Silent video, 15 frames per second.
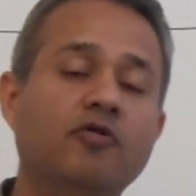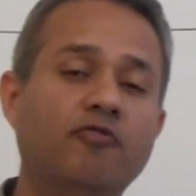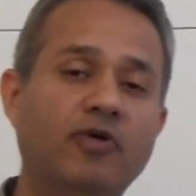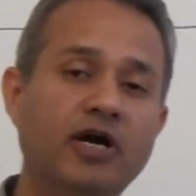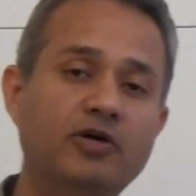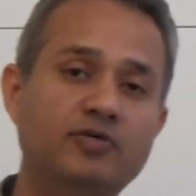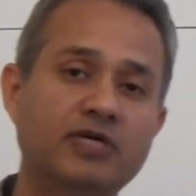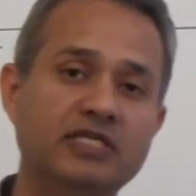
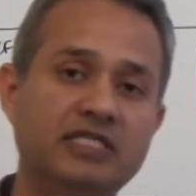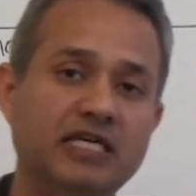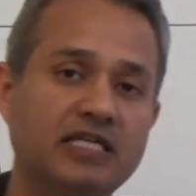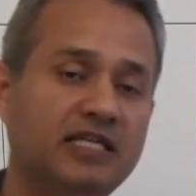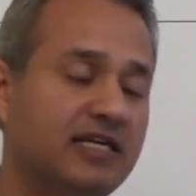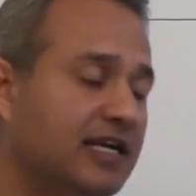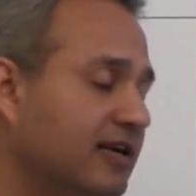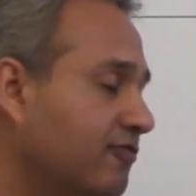Why do I say
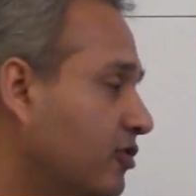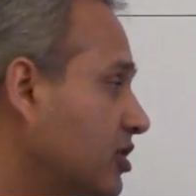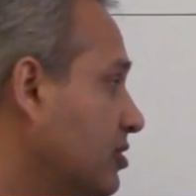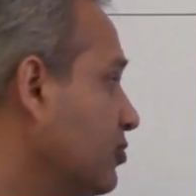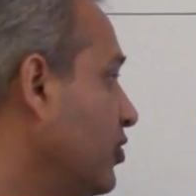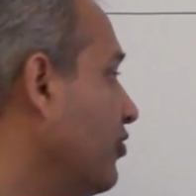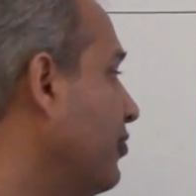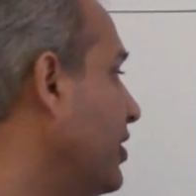the net water
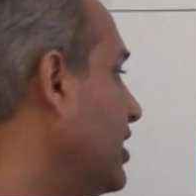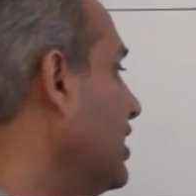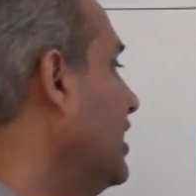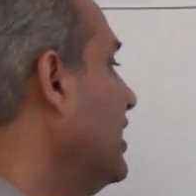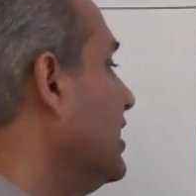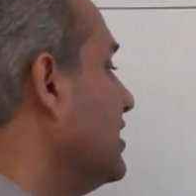movement?